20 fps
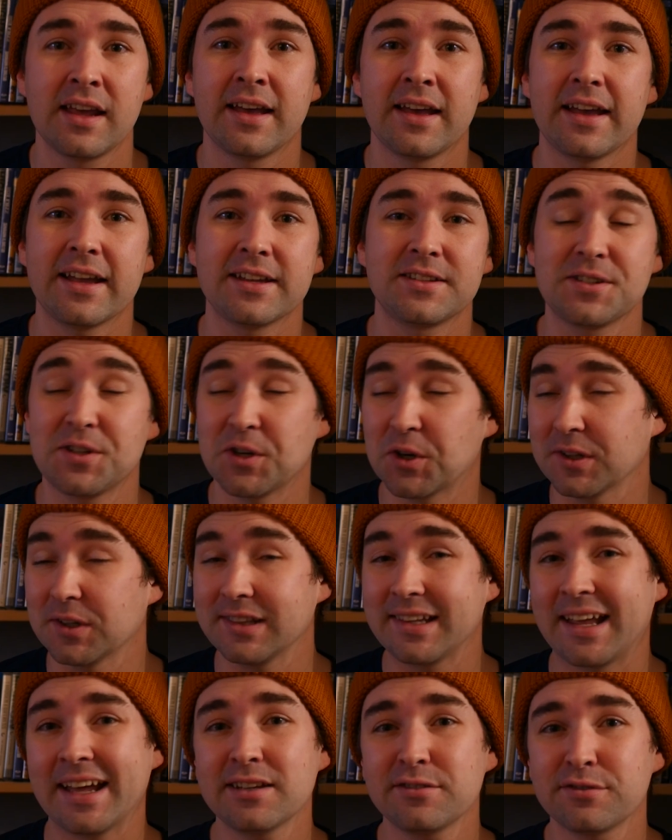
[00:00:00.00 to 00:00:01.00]
It's your
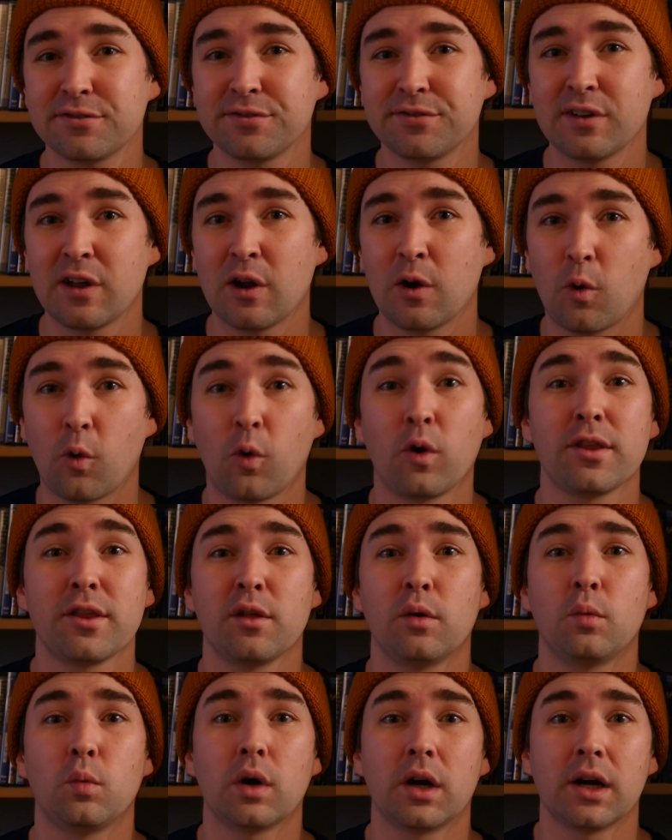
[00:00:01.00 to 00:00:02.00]
life or
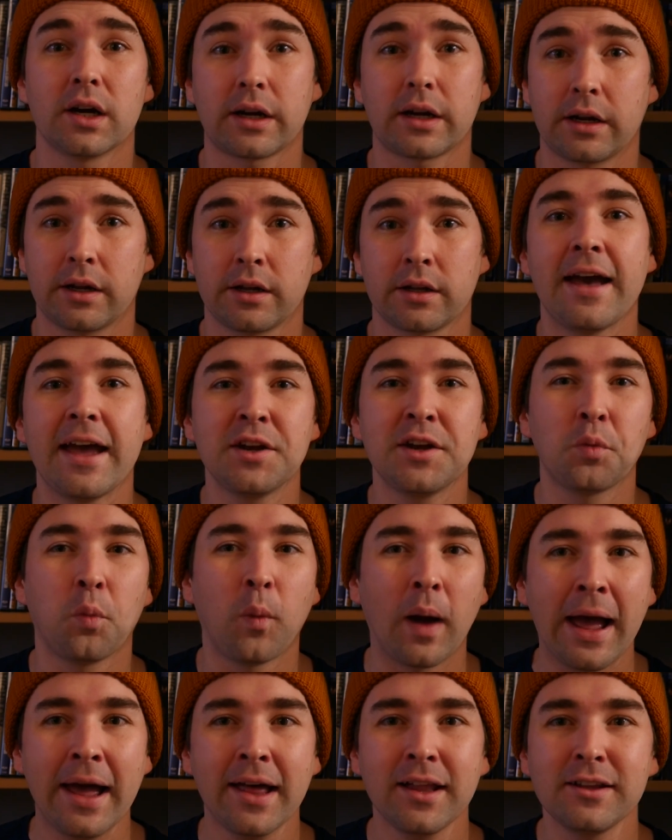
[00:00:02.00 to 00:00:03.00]
the work. And
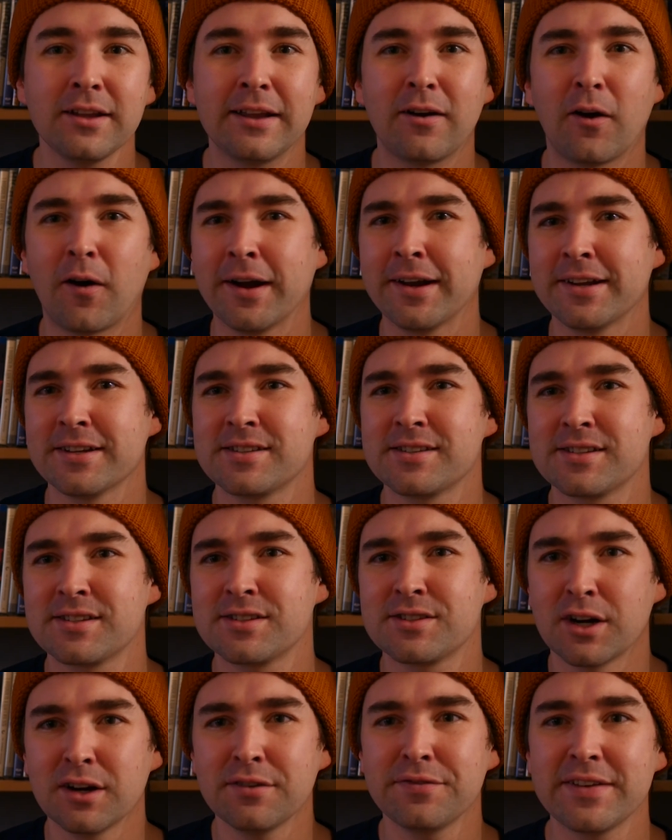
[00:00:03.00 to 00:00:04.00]
while on its
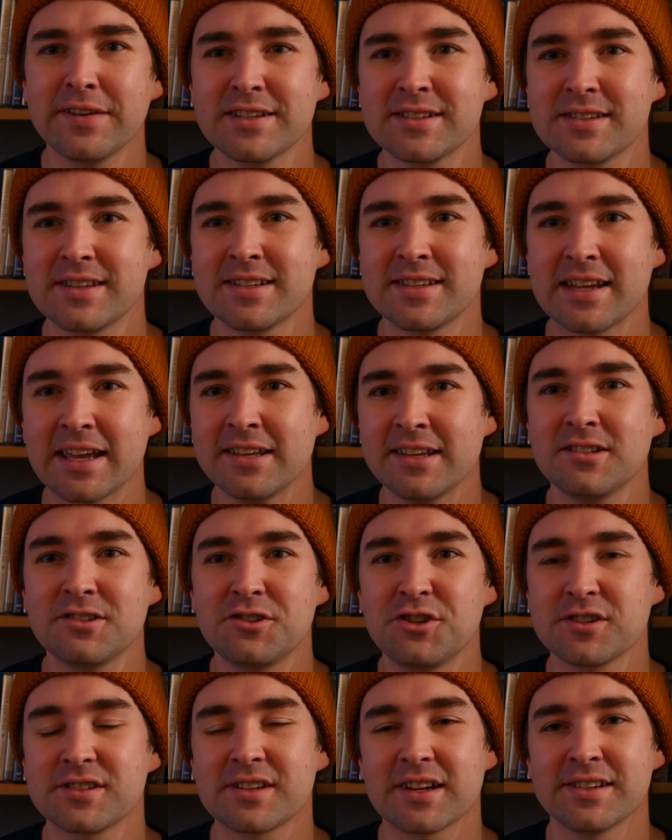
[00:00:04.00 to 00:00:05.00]
surface this is
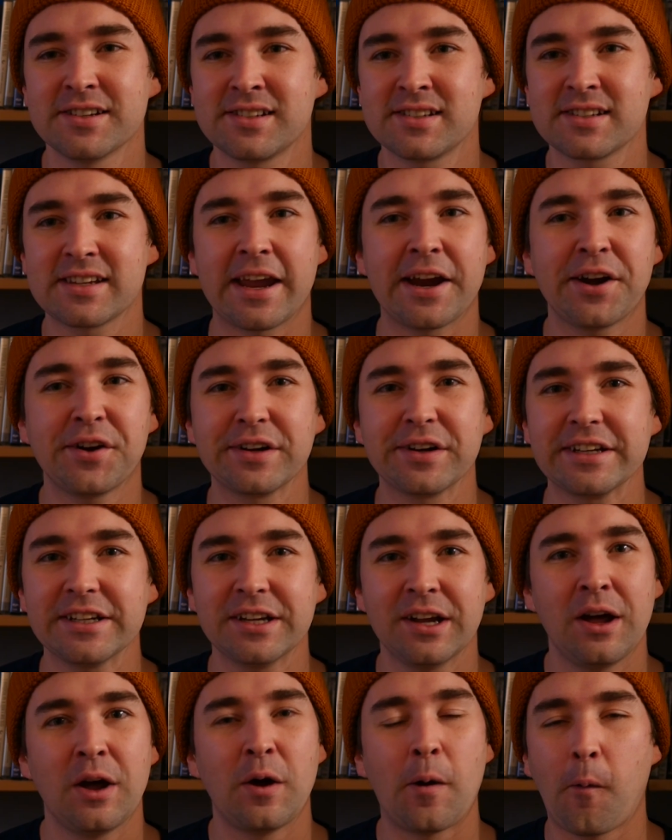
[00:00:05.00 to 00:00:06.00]
just a
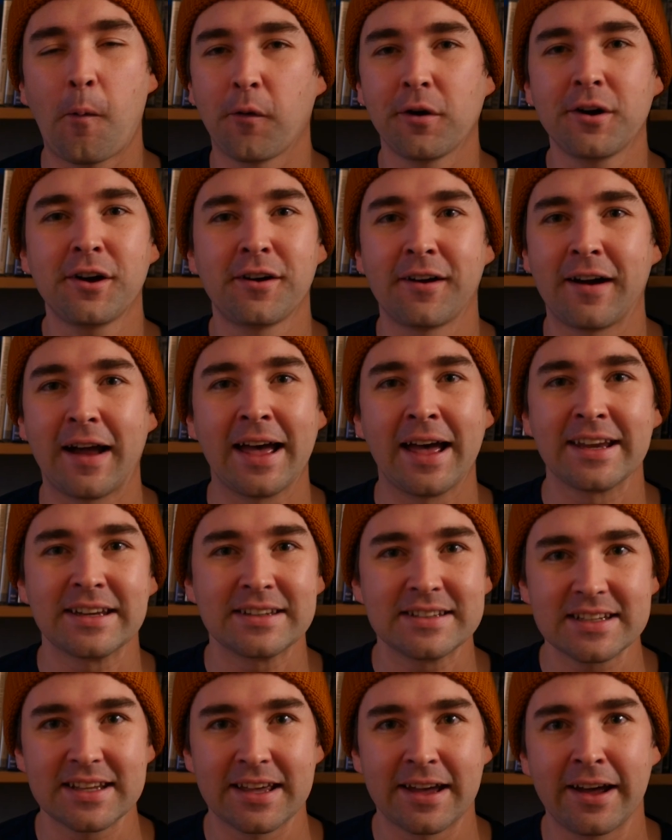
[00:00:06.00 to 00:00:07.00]
scary horror
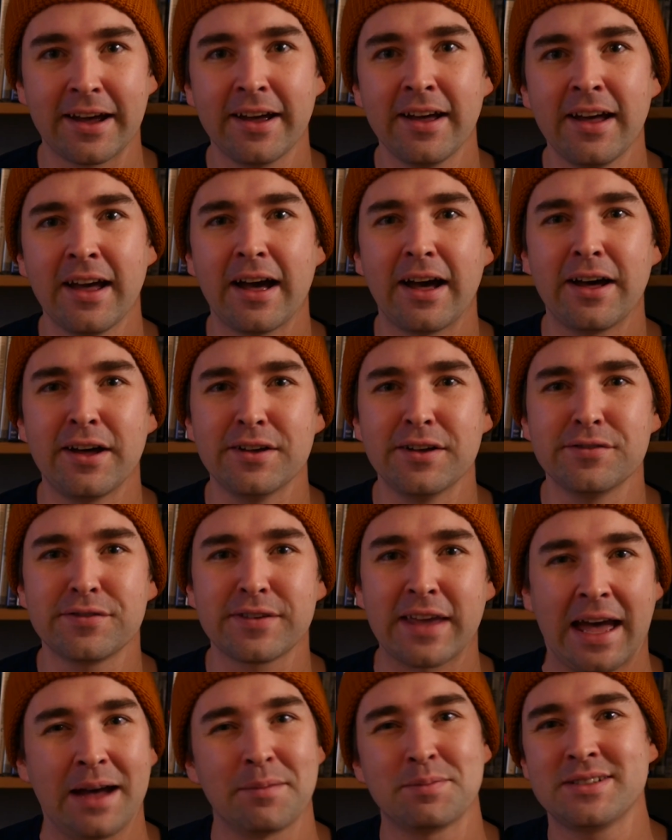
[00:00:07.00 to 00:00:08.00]
idea of
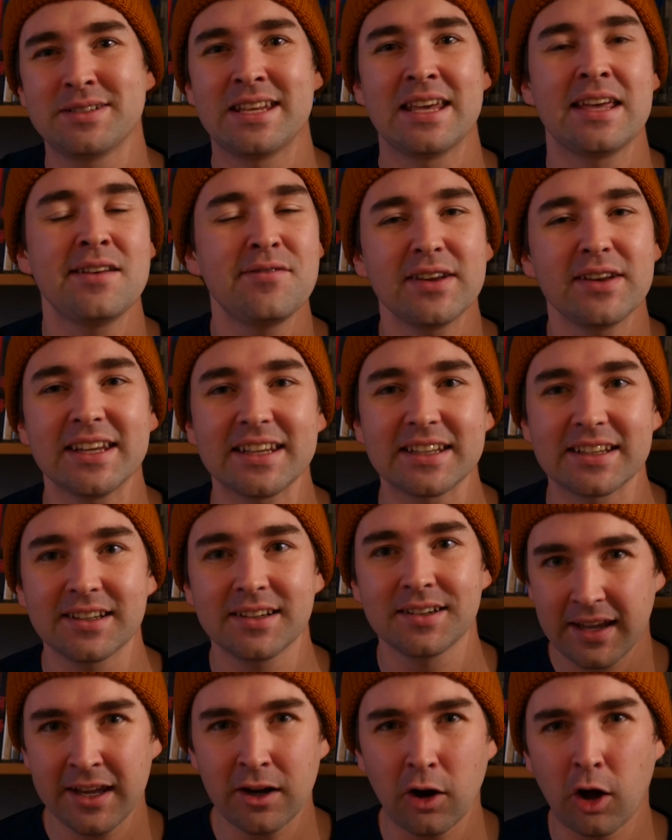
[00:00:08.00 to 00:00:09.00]

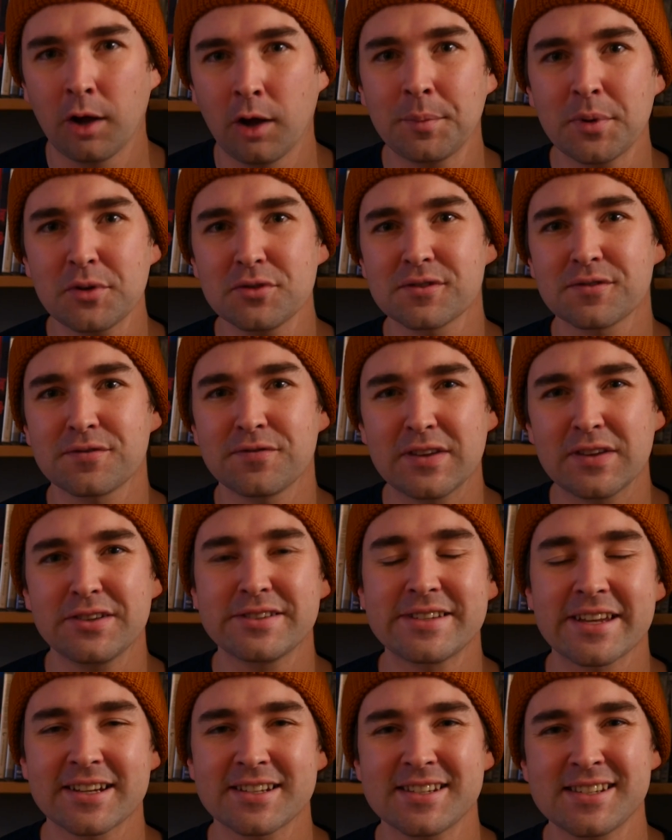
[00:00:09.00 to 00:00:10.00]
captivity, it almost
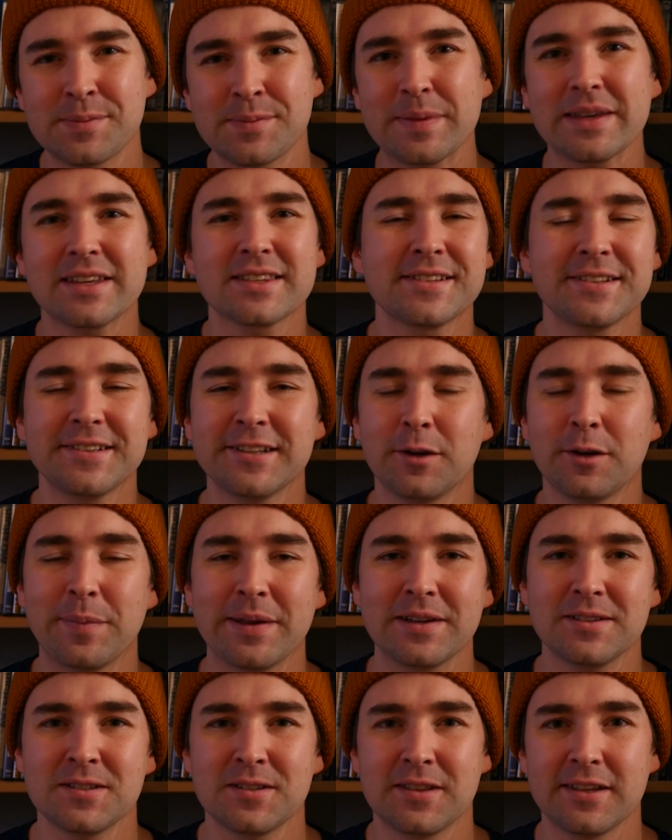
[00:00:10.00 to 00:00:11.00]
feels like it speaks a little
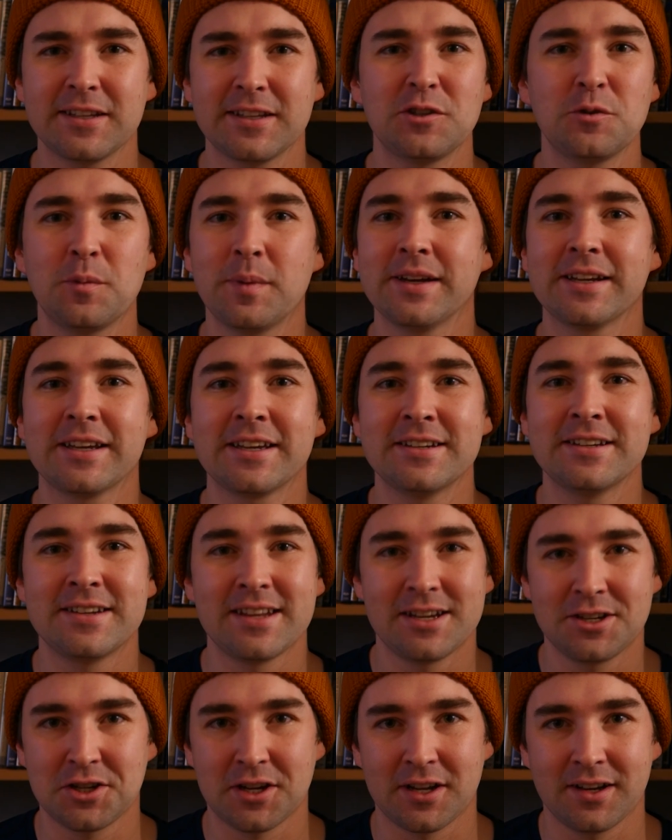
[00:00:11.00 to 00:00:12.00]
bit to the human
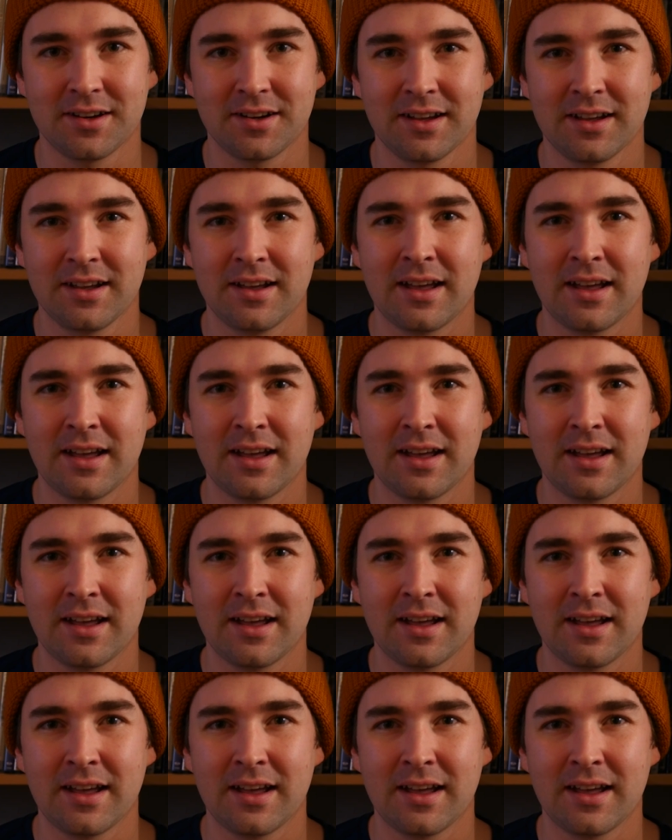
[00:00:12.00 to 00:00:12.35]
condition.